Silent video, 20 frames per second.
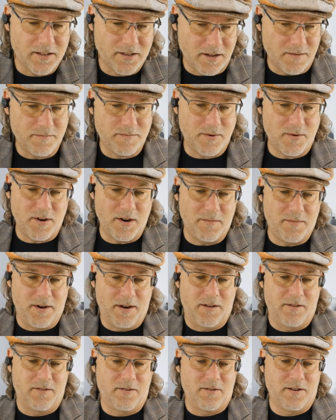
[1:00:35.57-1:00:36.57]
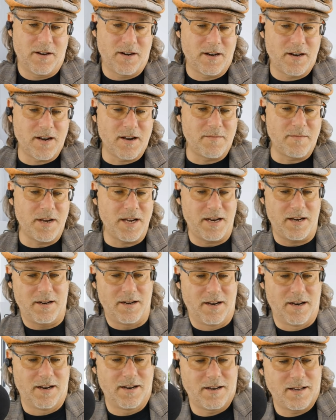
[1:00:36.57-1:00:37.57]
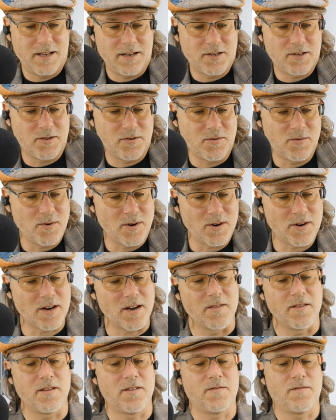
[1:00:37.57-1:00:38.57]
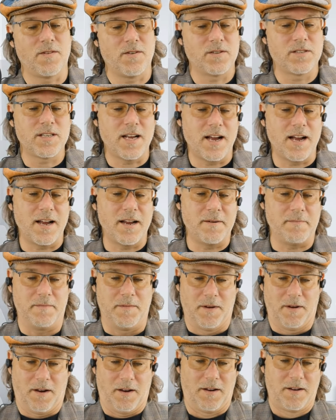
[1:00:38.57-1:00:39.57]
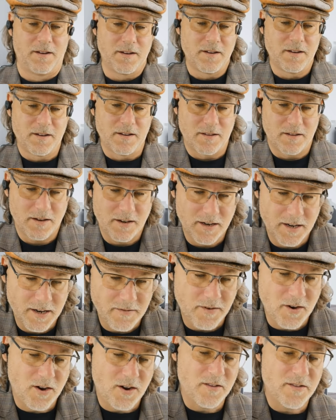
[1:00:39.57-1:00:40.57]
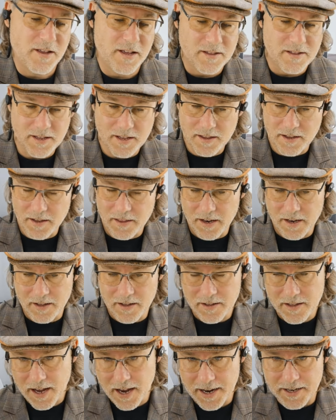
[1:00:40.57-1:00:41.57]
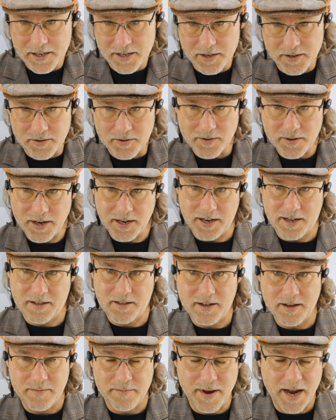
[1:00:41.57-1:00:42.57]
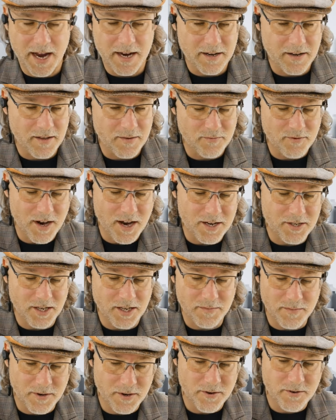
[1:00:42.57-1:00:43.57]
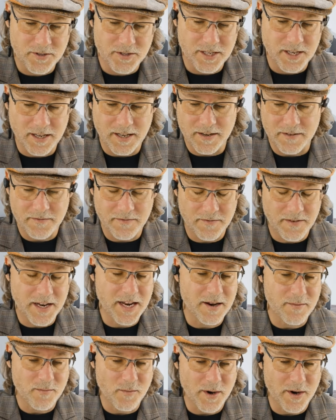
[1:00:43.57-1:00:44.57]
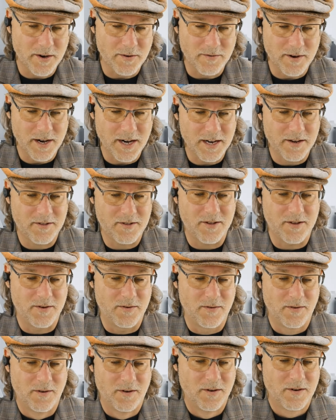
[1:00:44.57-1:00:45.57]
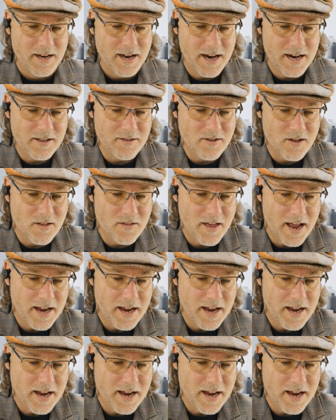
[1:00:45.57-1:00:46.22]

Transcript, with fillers: at some point because they're going to come in and let you work on this full time. They're going to give you all this, and then they decide to, I guess, abandon the project. But you're still at VMware, right? So, how does all